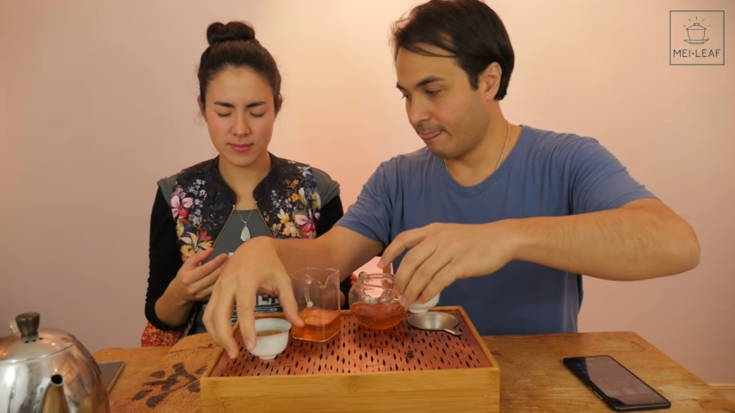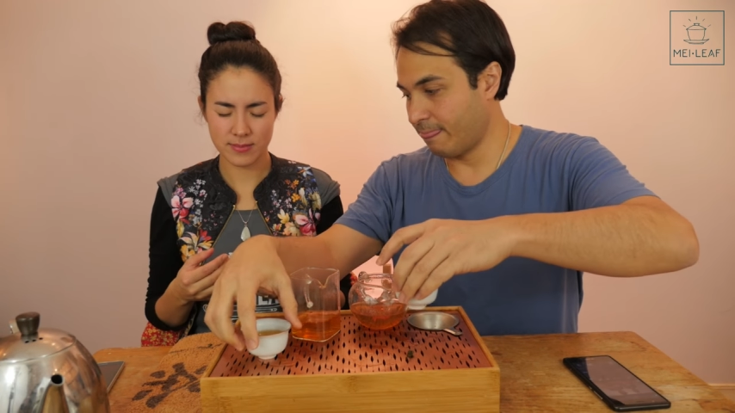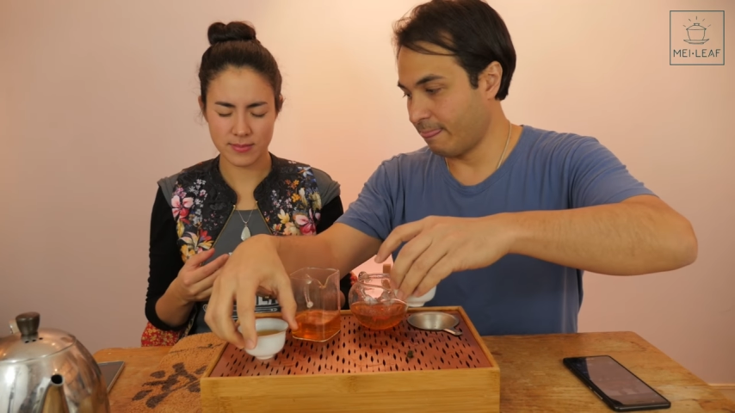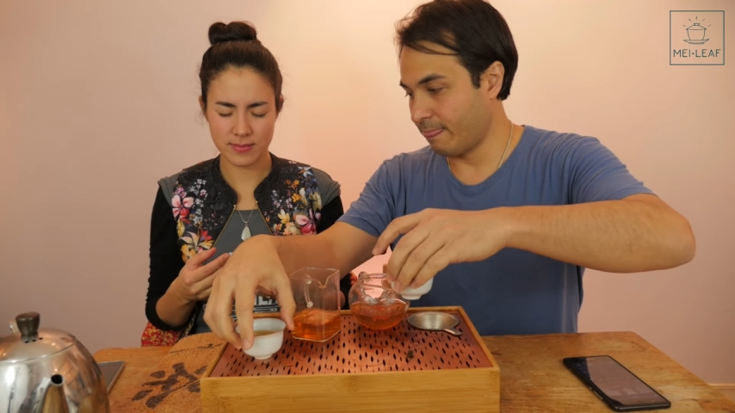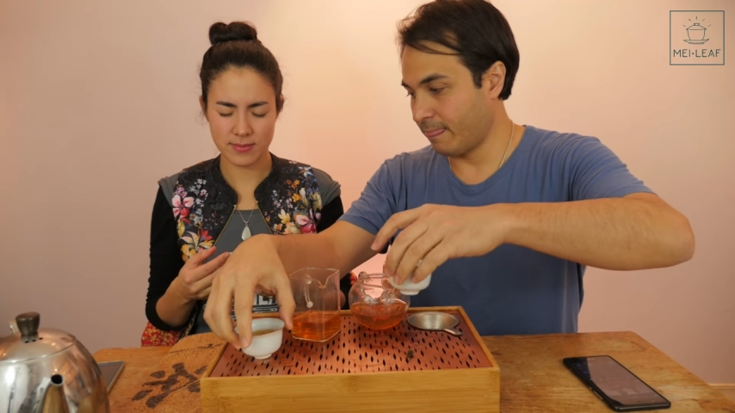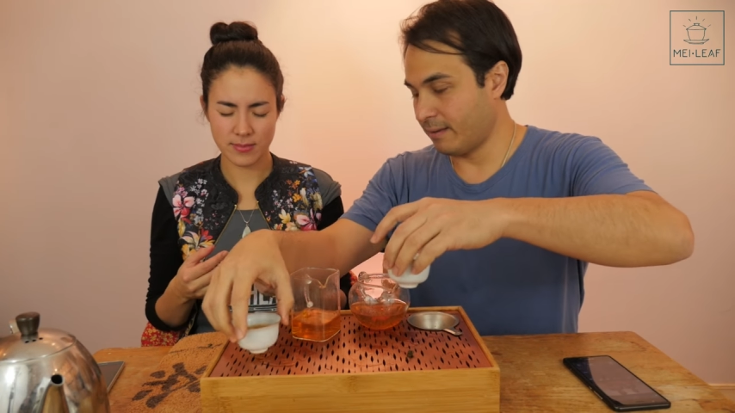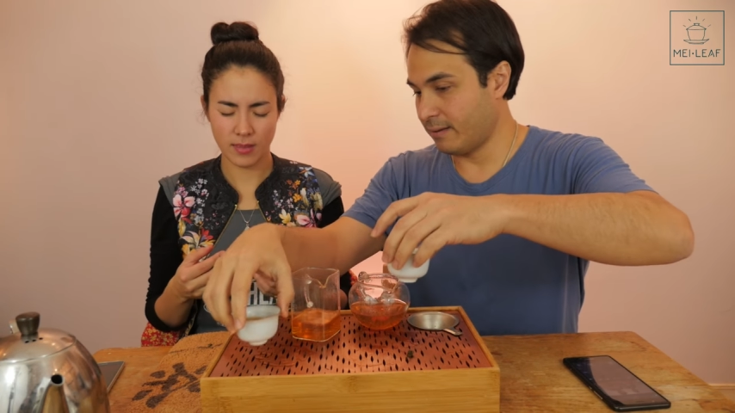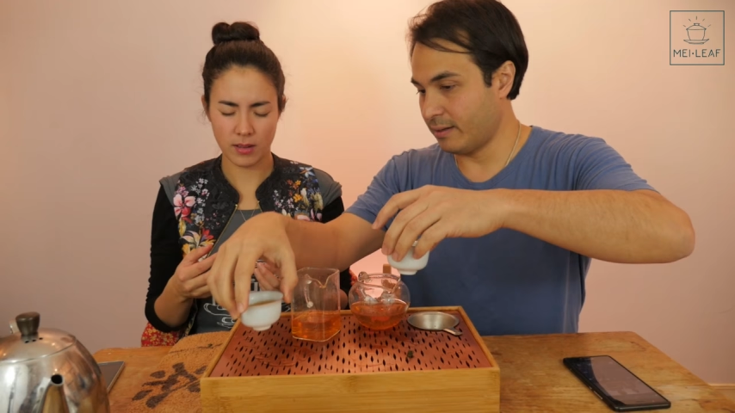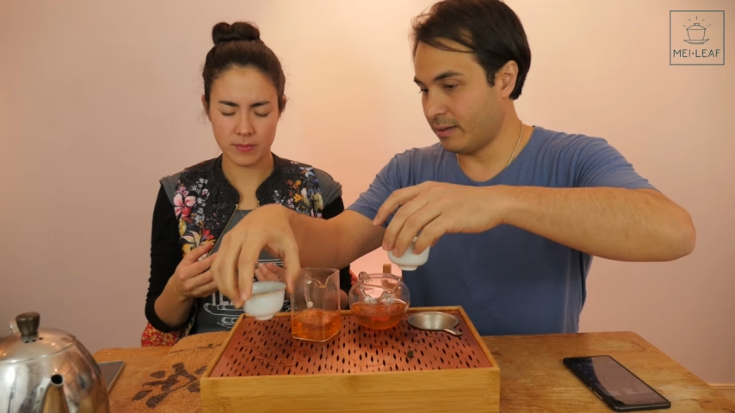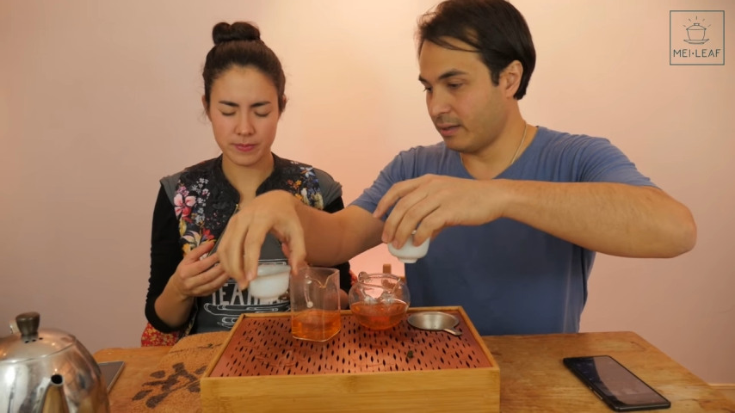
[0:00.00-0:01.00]

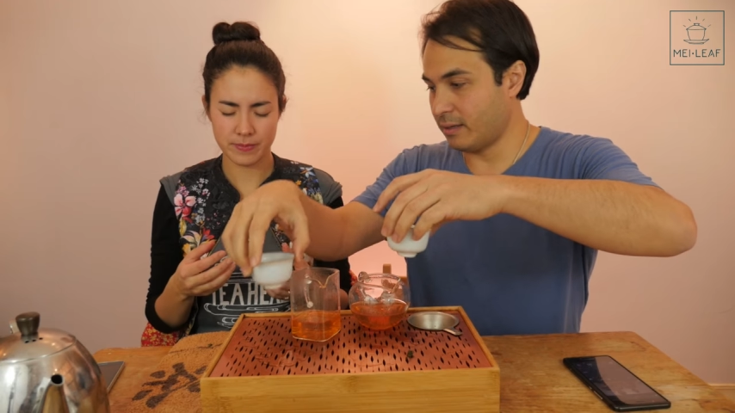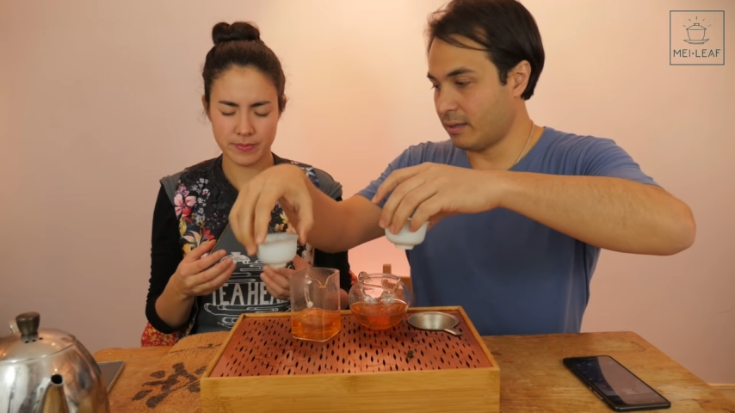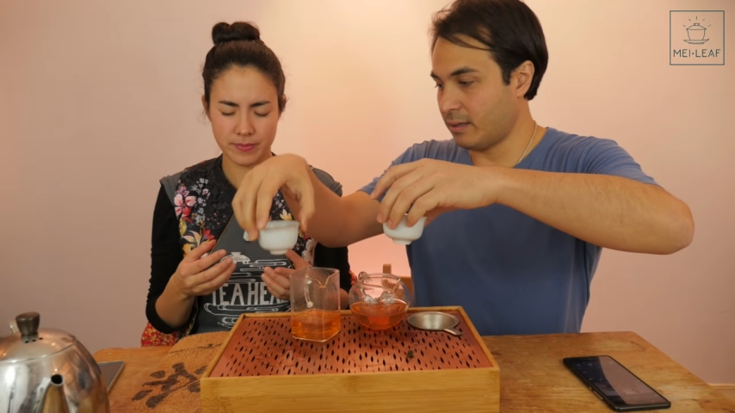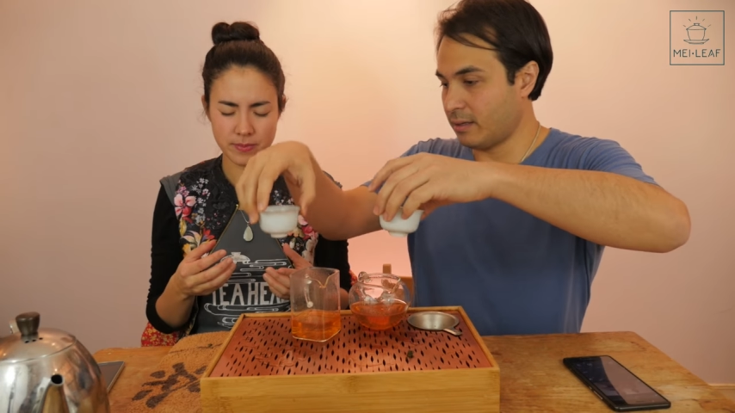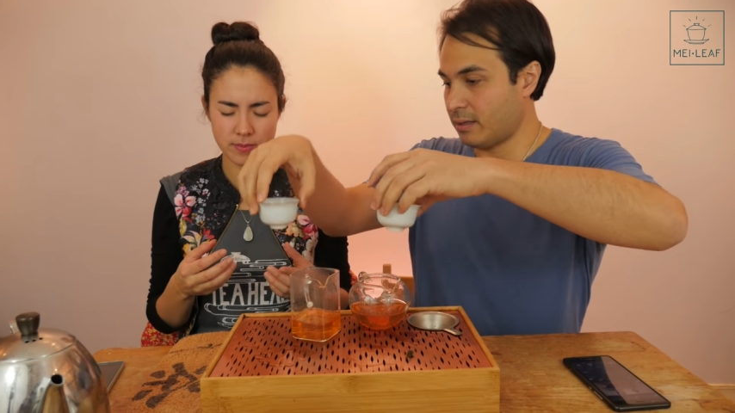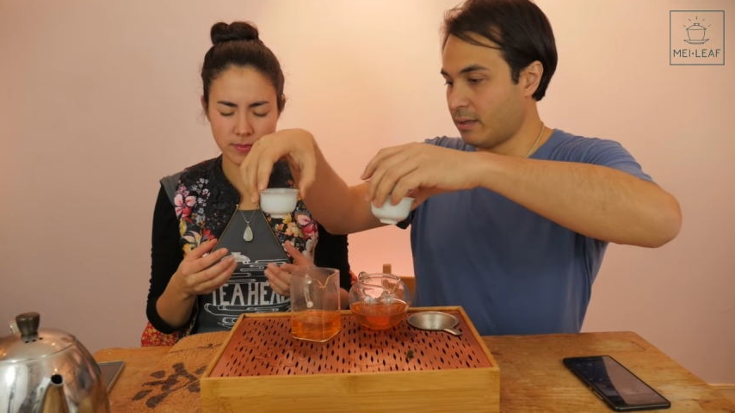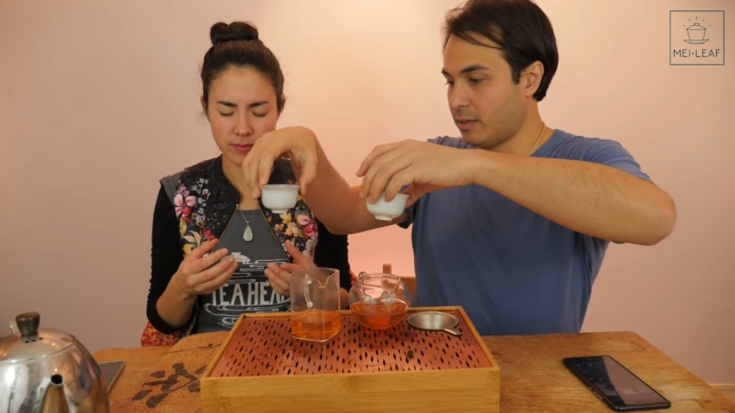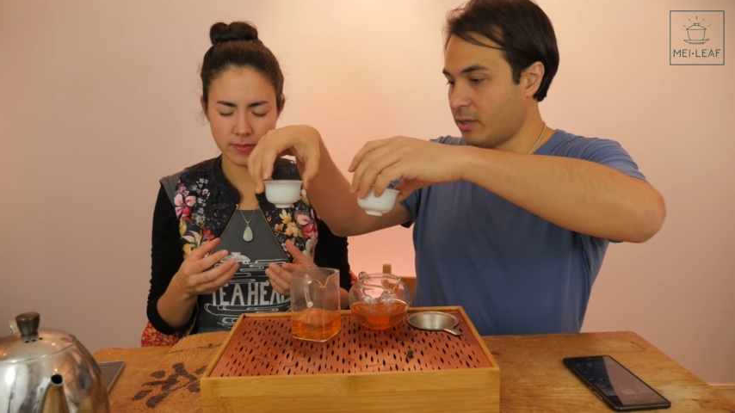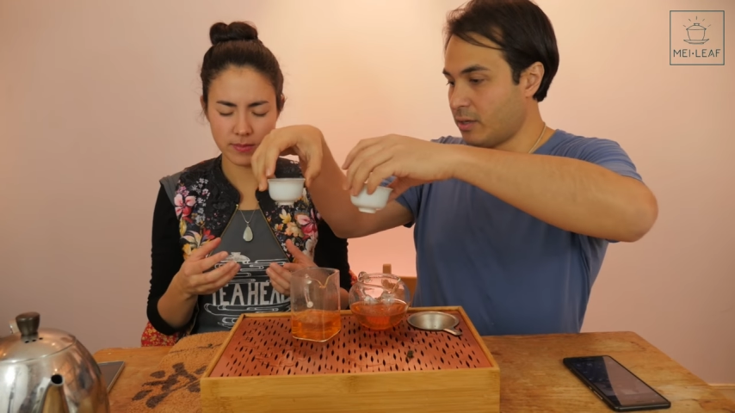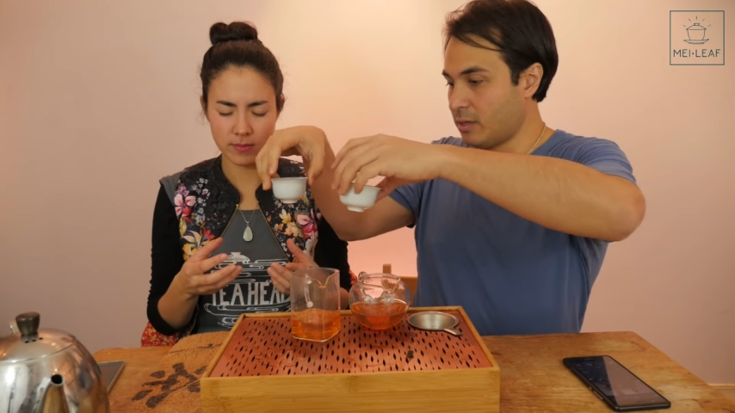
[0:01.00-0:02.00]

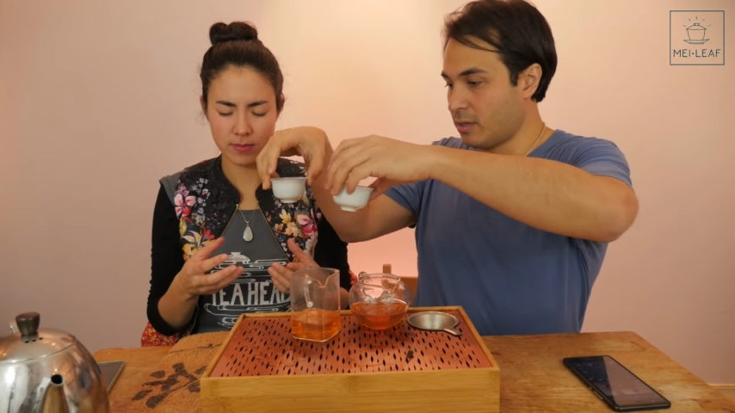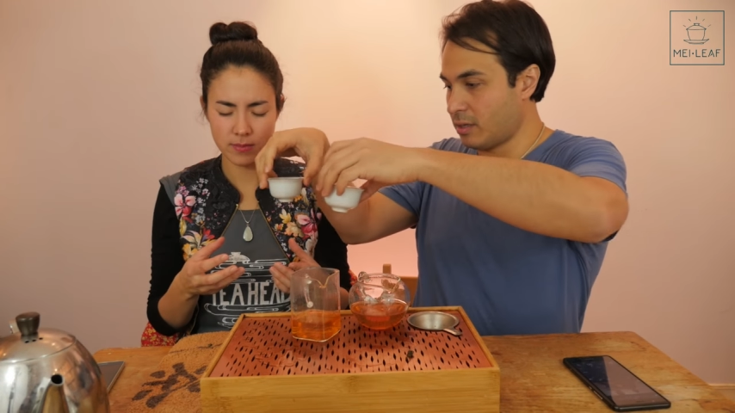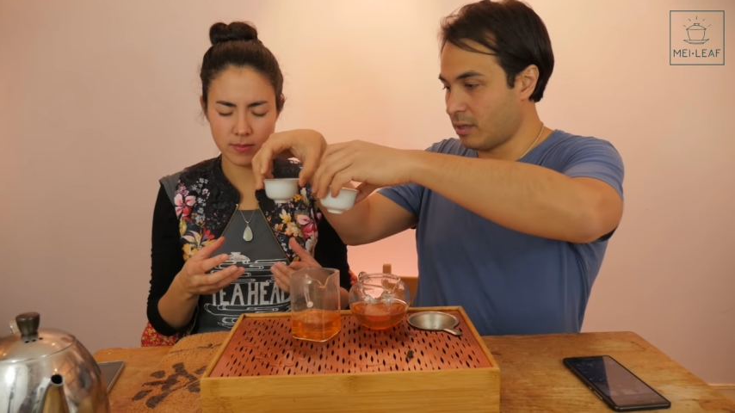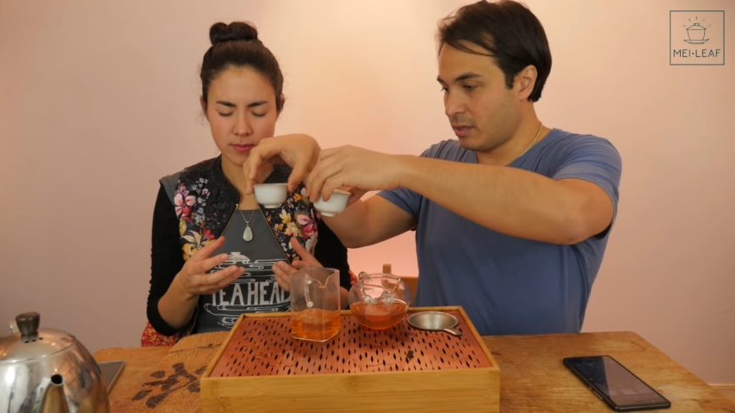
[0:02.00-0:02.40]
Nobody speaks.